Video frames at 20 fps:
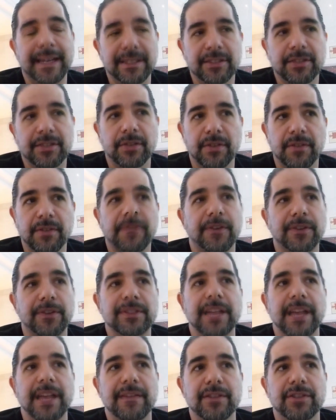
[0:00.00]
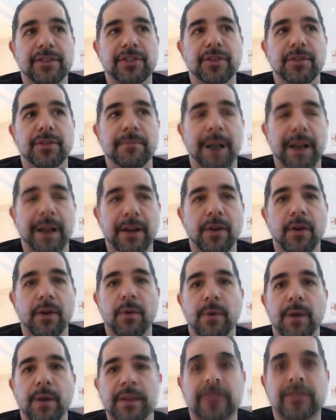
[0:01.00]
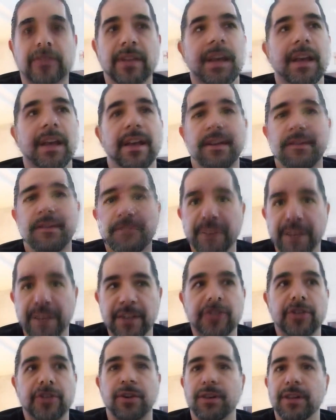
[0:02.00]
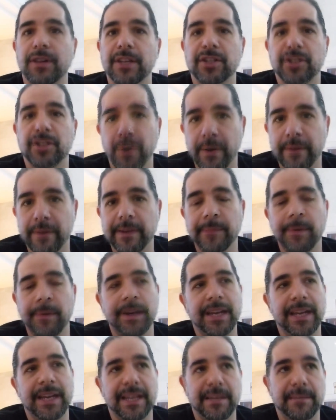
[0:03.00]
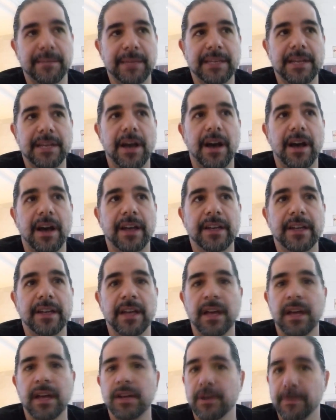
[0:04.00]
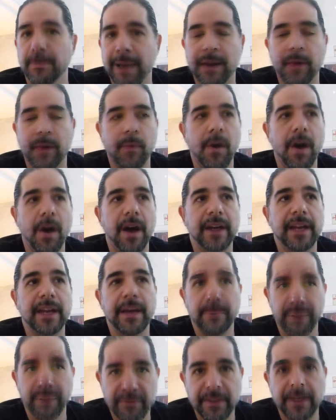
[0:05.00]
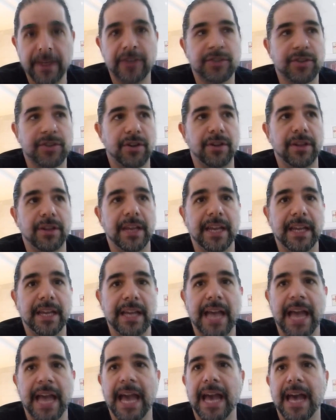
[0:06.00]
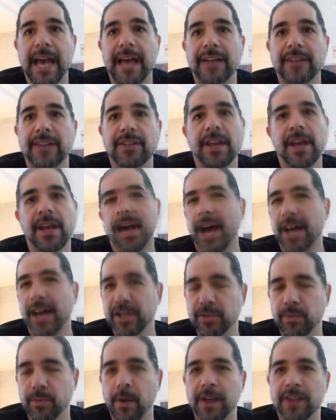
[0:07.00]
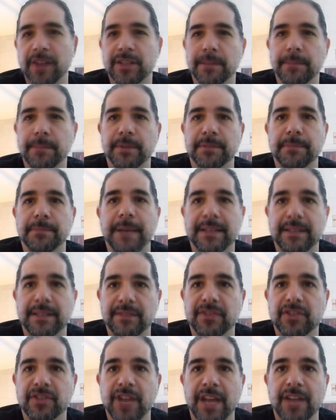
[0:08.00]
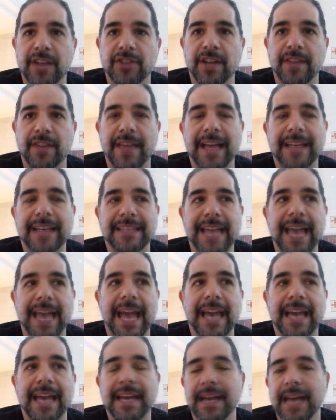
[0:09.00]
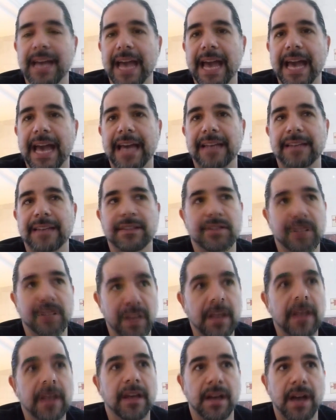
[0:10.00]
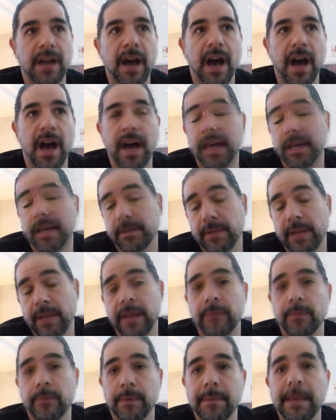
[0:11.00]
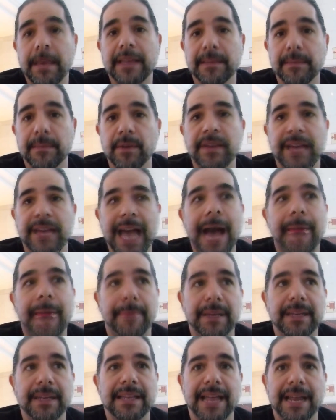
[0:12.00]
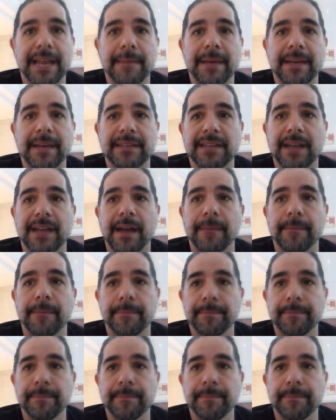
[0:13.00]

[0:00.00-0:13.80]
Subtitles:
And so the first day of the shoot, my goal was finish early, show everybody it can be done no matter what, and we finished early, and I just watched the perspectives change on that day, and we made the movie happen in that amount of time.